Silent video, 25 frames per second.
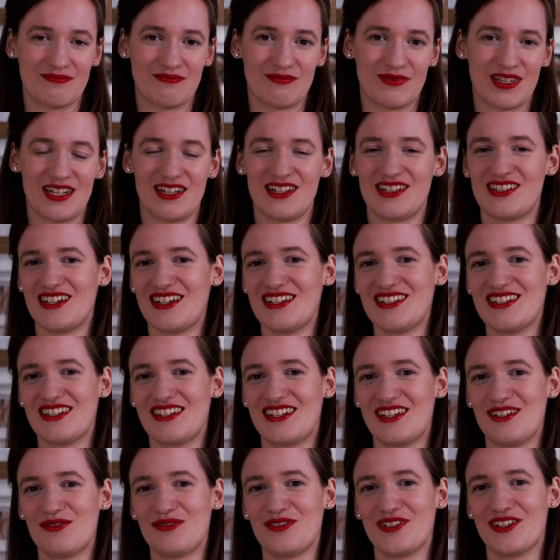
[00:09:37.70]
That is such a
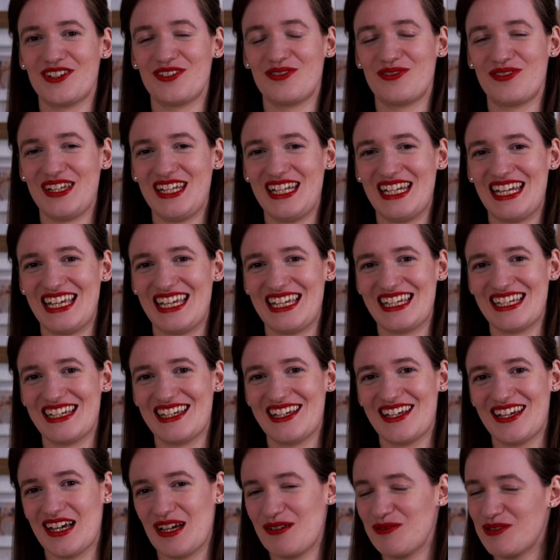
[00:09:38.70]
different feeling.
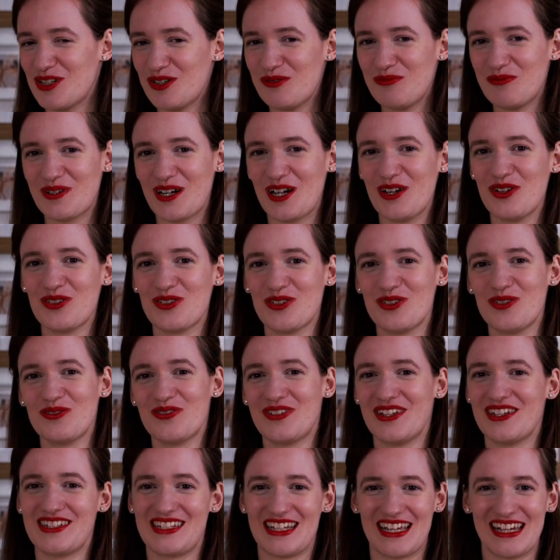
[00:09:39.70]
I'm so proud of
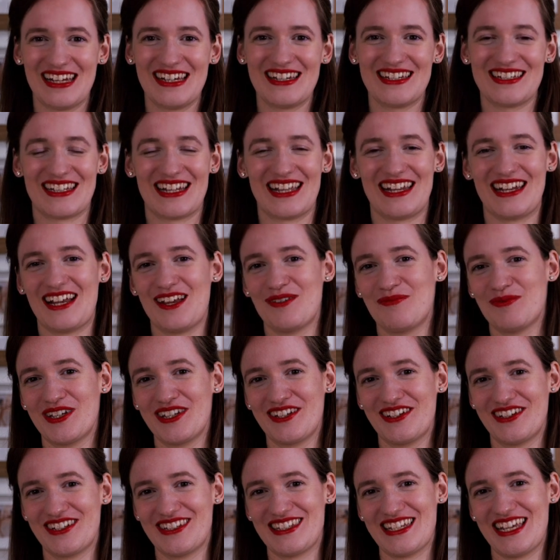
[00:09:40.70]
the challenge that I'm
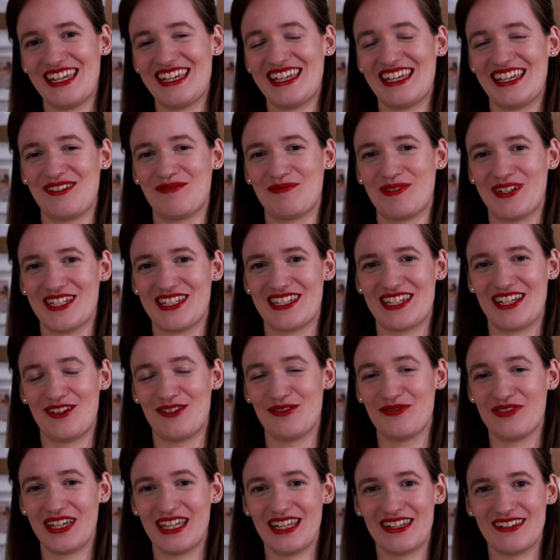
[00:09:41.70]
undertaking
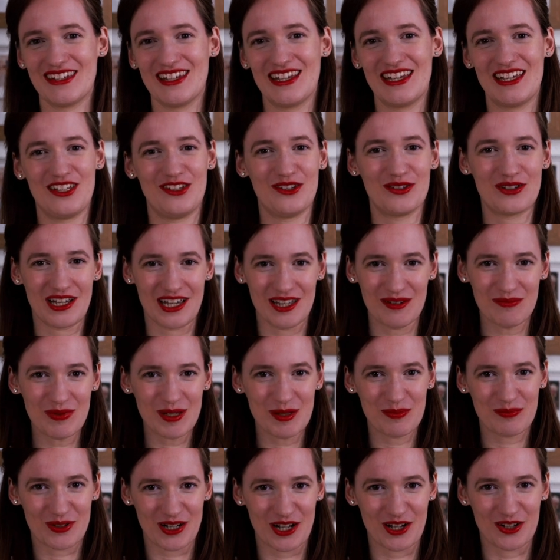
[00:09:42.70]
myself. And you can
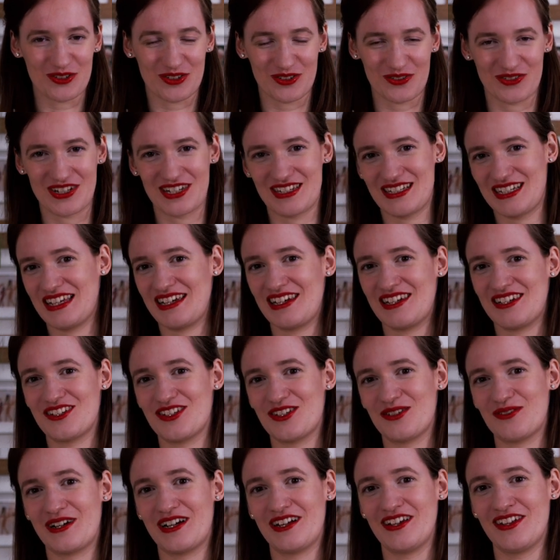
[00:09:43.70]
be proud of the
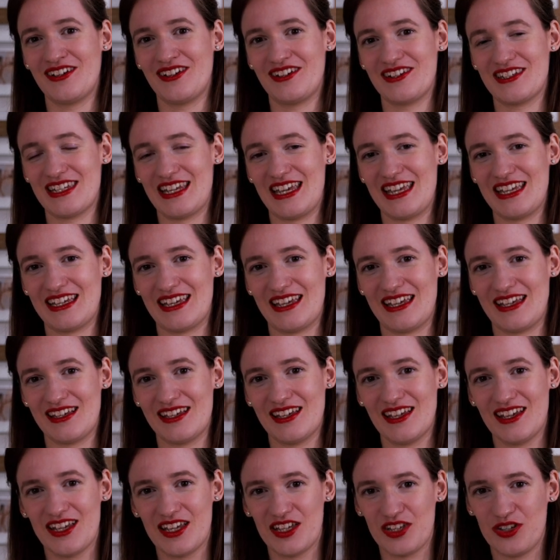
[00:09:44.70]
challenge you are
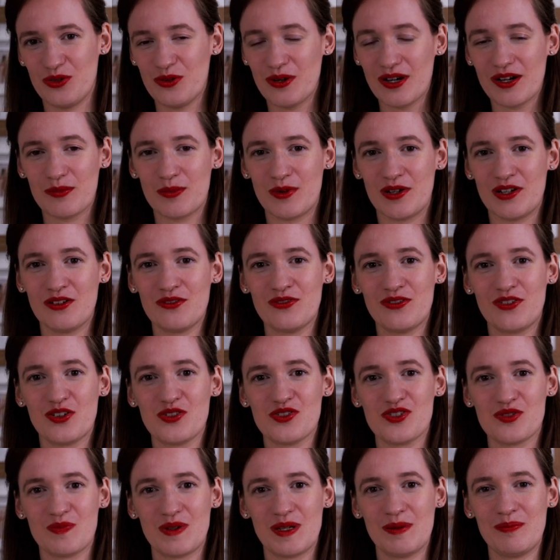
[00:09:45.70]
undertaking. You are one of
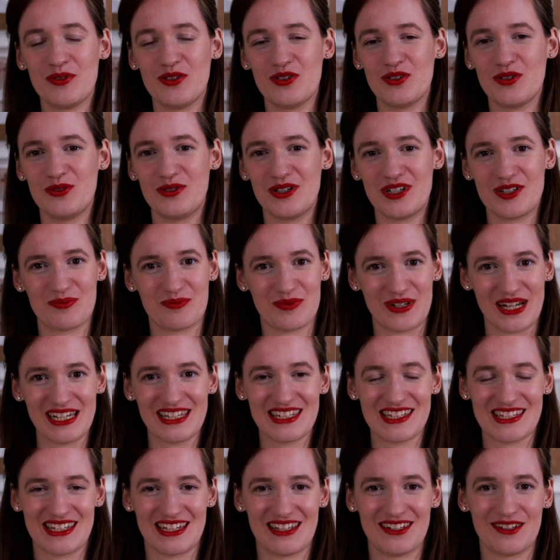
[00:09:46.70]
those people who is
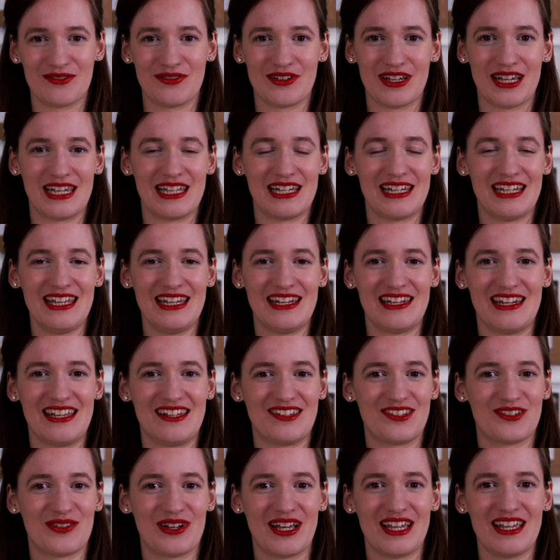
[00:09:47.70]
practicing the violin
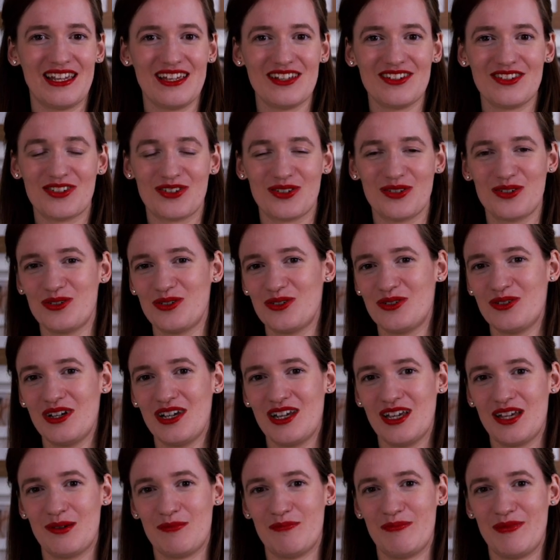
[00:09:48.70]
and trying to
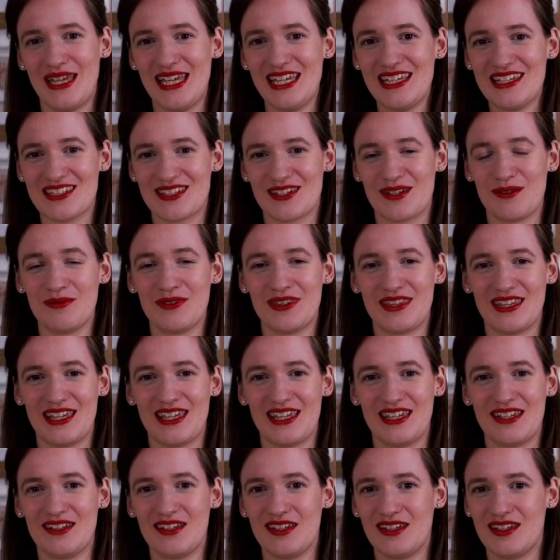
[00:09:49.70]
make
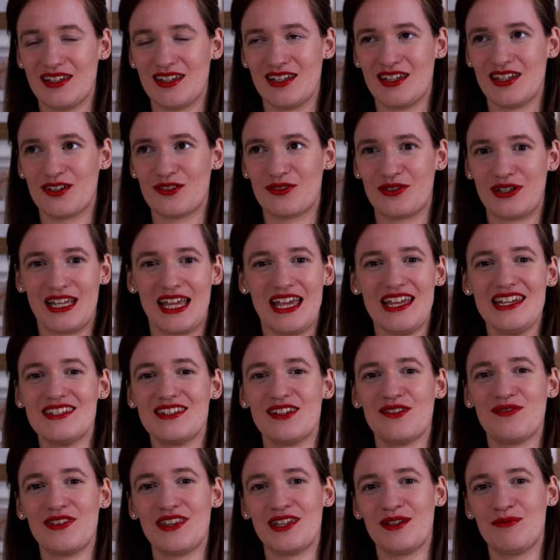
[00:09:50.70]
something create
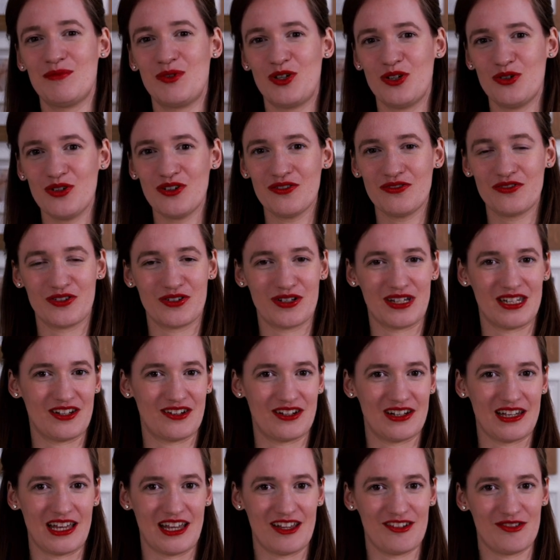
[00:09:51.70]
something beautiful in
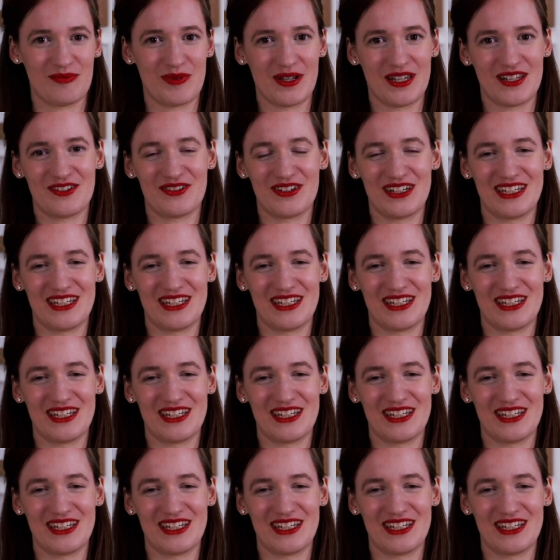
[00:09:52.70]
your life by